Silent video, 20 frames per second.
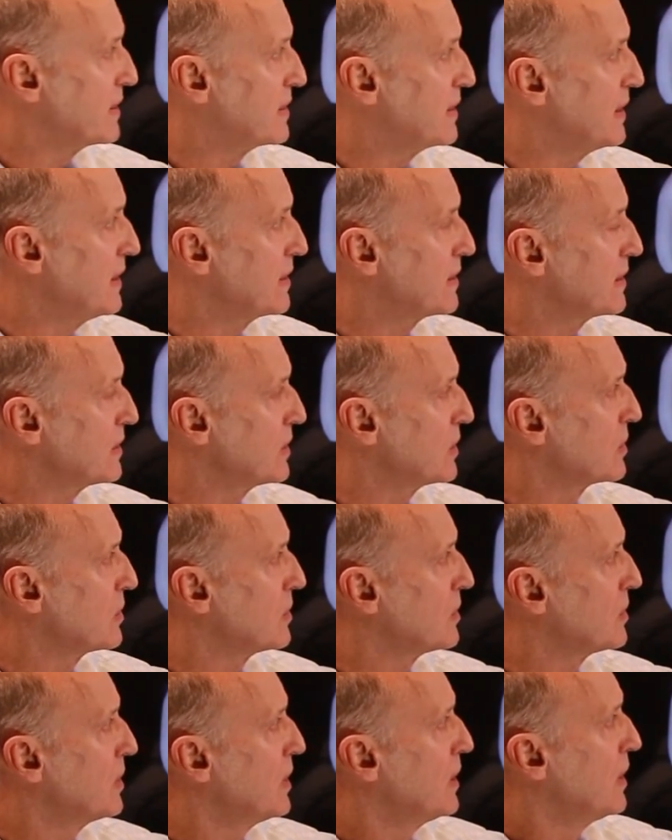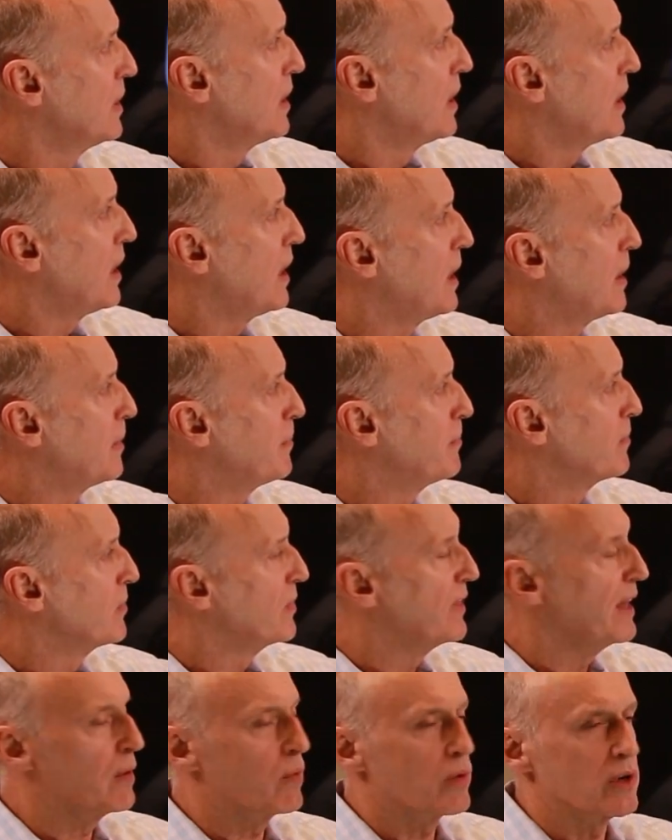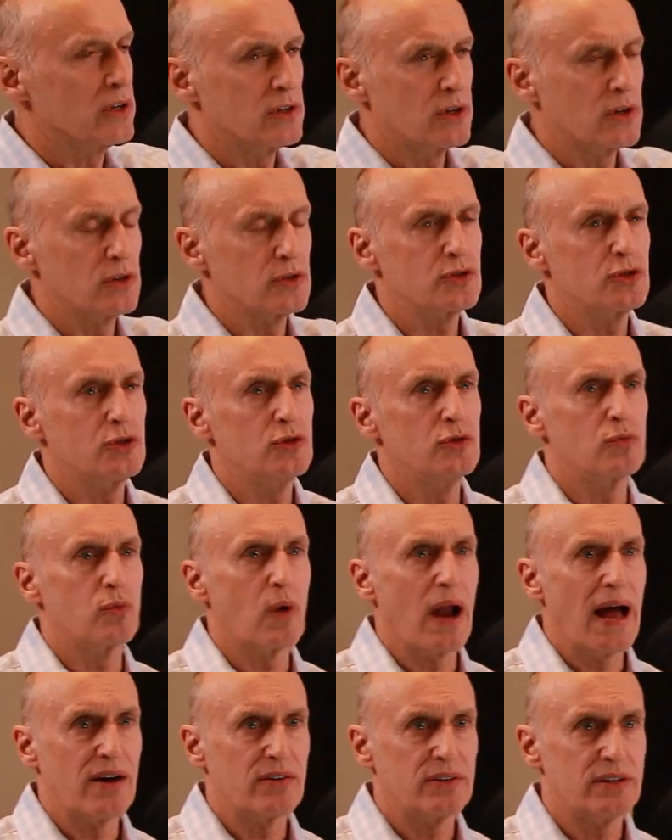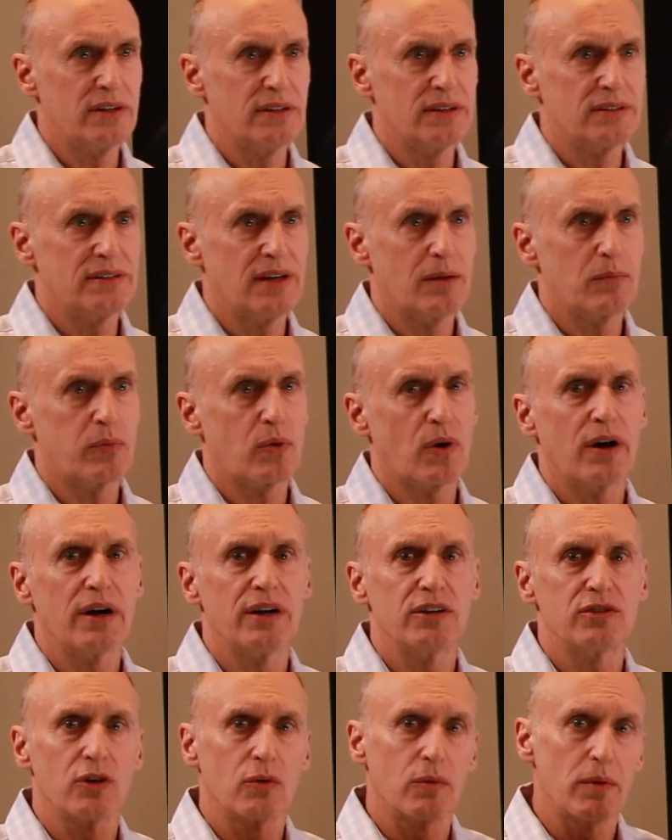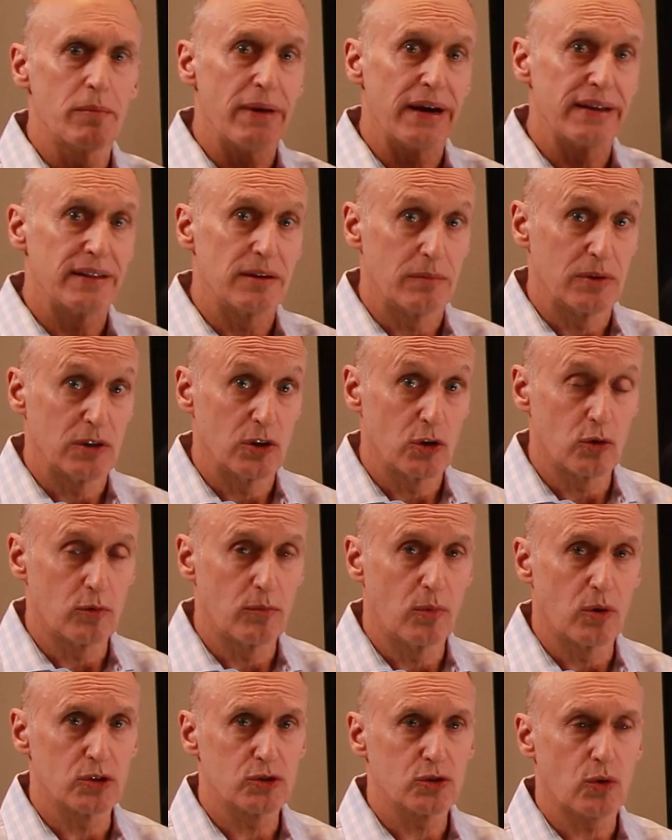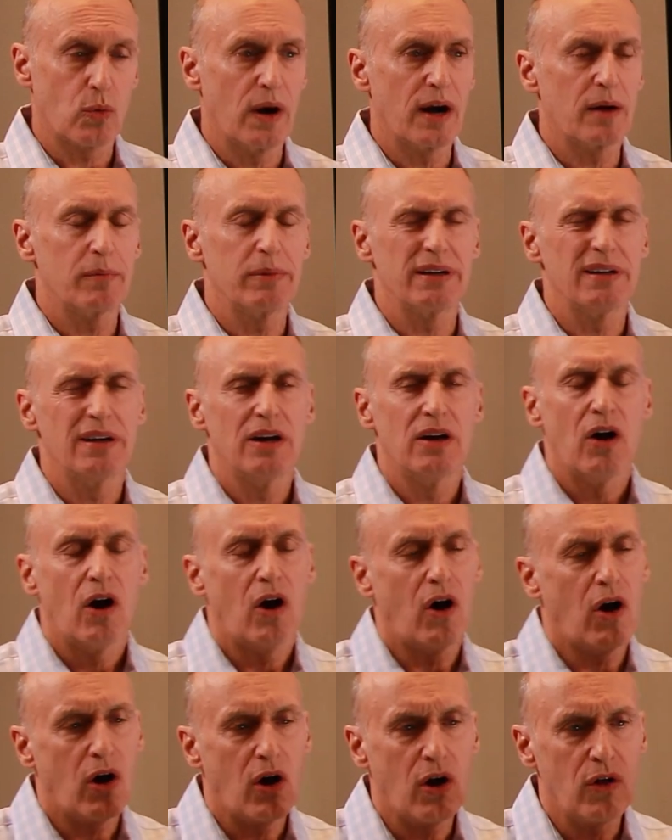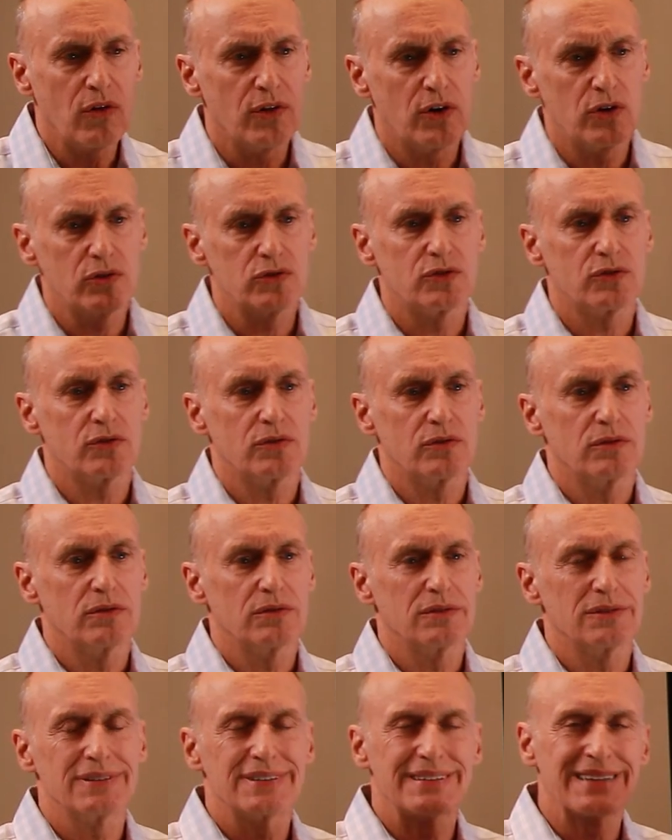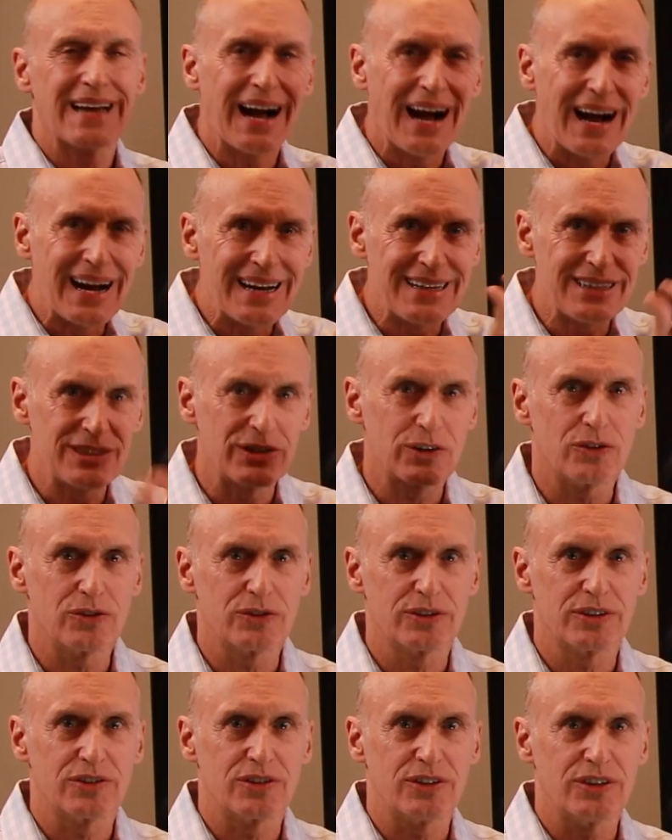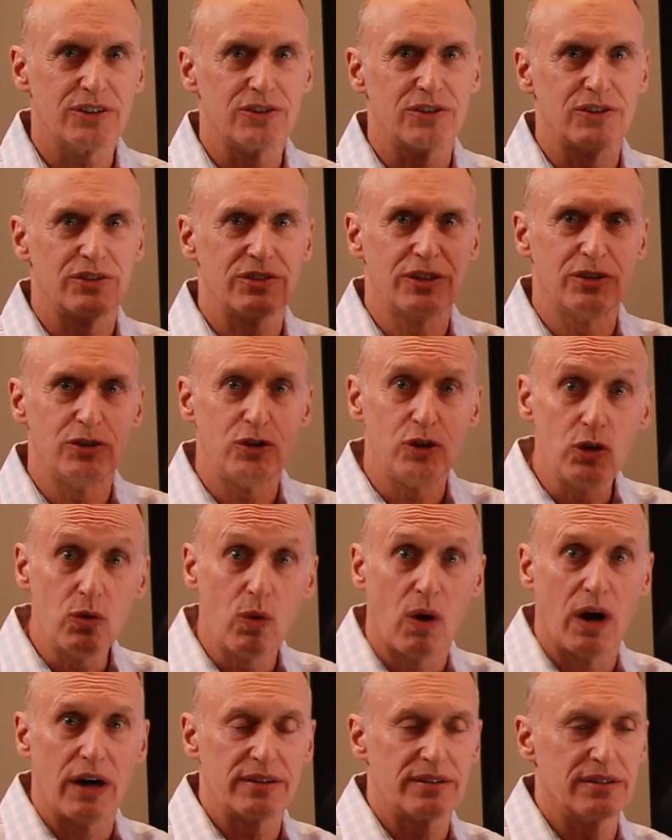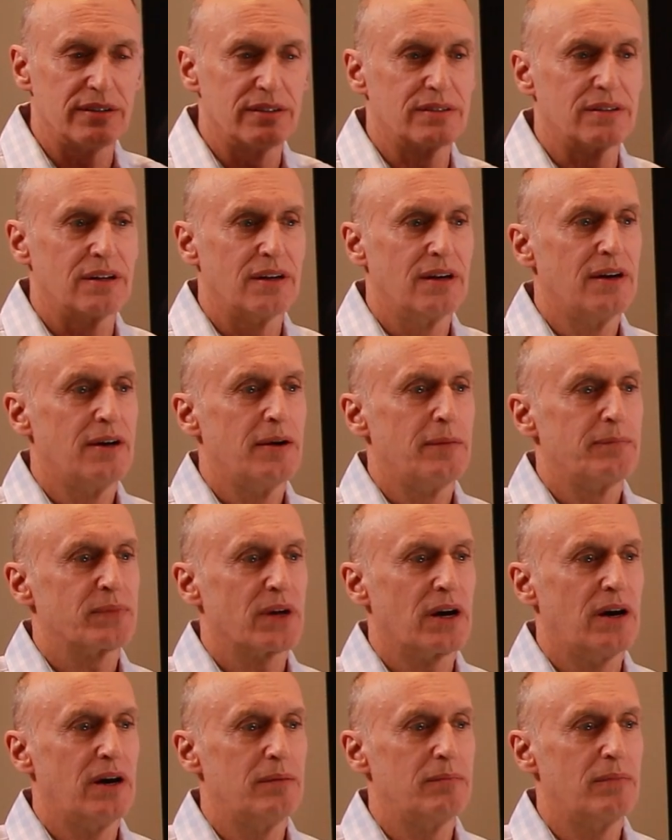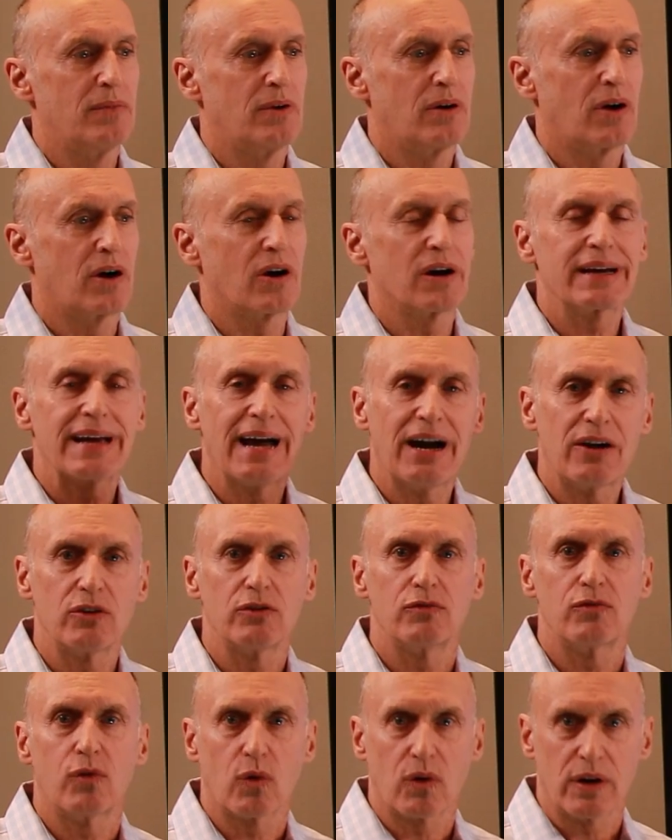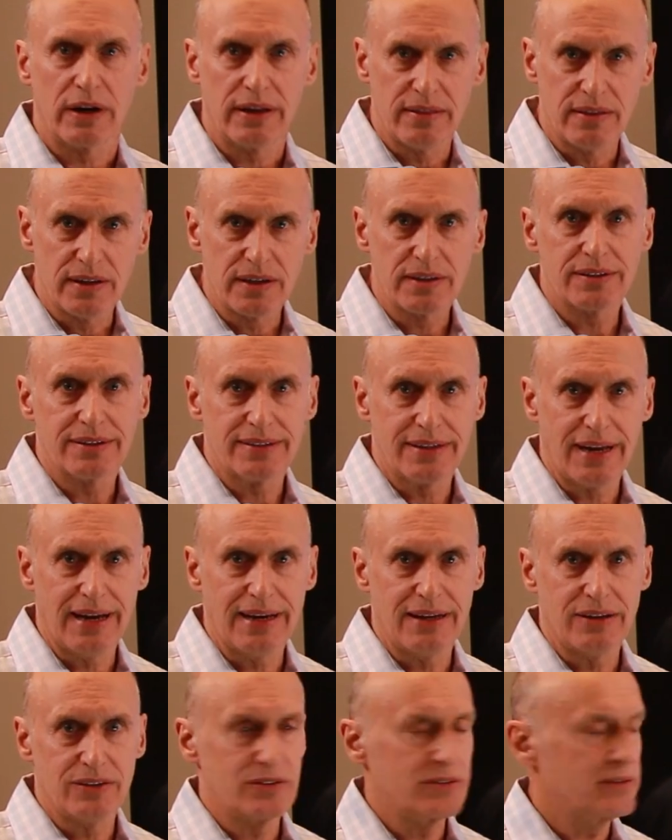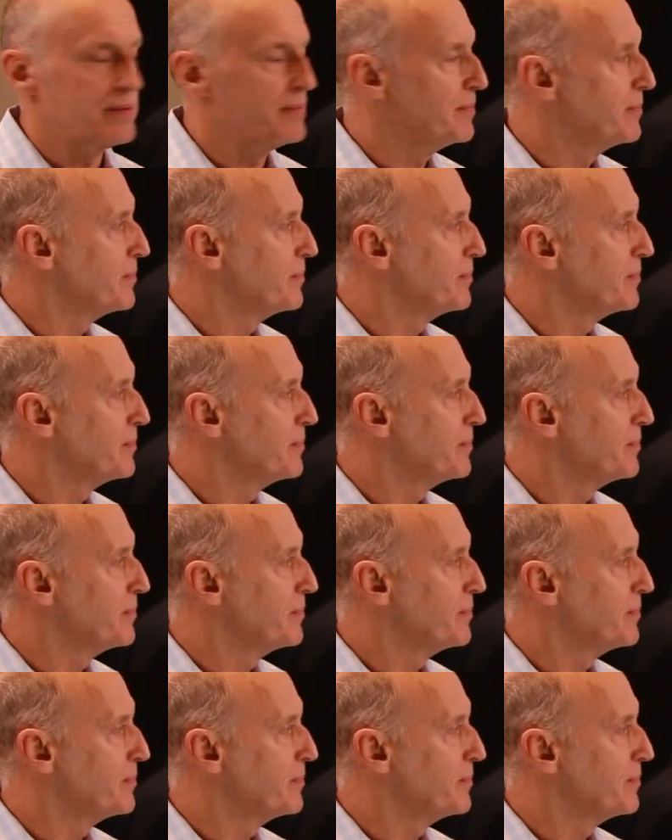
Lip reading: the teeth a little. They were a little too round in the temporary, so we made them a little more square. But all those tiny little decisions and nuances are accounted for in this stage.